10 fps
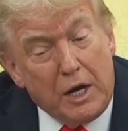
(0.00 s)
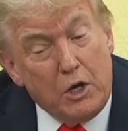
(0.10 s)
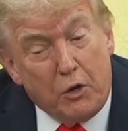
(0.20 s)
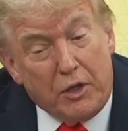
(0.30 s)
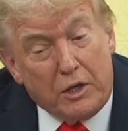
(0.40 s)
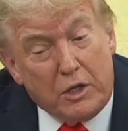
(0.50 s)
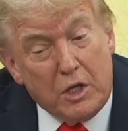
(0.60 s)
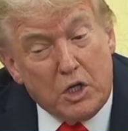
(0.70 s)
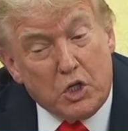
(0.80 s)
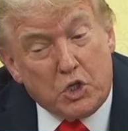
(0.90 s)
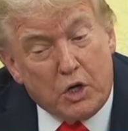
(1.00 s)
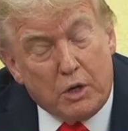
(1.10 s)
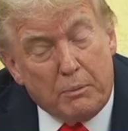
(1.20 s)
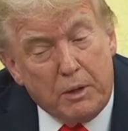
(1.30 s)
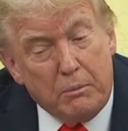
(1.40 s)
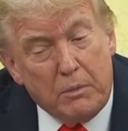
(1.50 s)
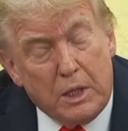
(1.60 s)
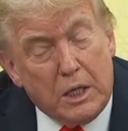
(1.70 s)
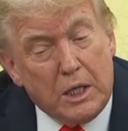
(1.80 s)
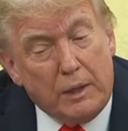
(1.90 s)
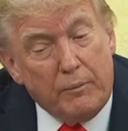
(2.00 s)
But I know that disturbed him.